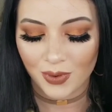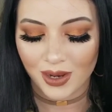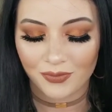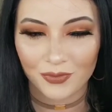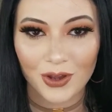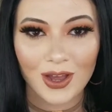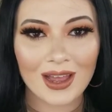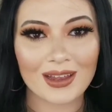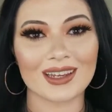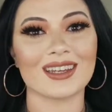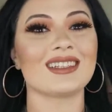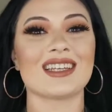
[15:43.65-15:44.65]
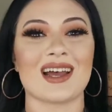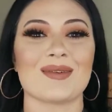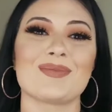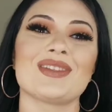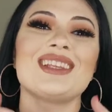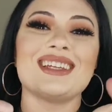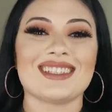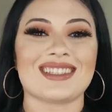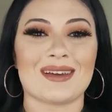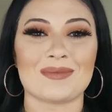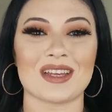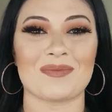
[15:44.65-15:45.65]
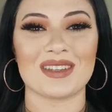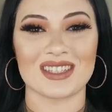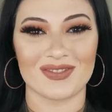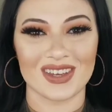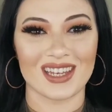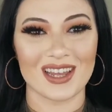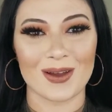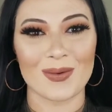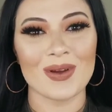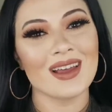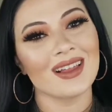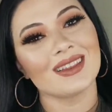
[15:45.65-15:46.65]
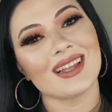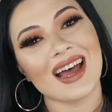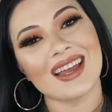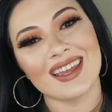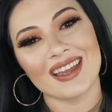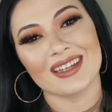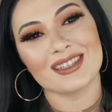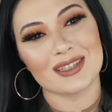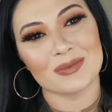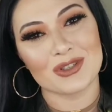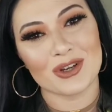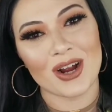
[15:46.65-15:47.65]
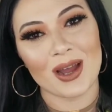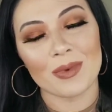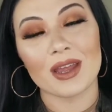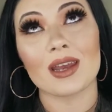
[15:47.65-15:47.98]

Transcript: And if y'all had a good time, please thumbs up this video, like it, and subscribe it.